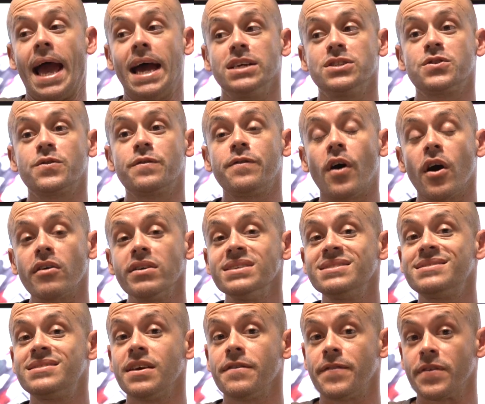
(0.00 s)
As far
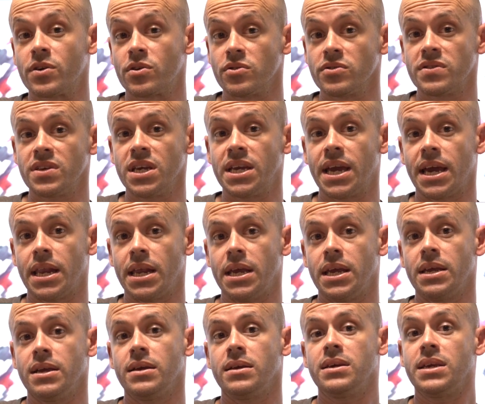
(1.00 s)
as difficulty
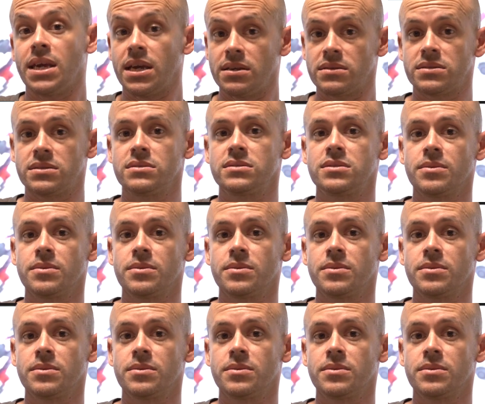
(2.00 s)
getting kits and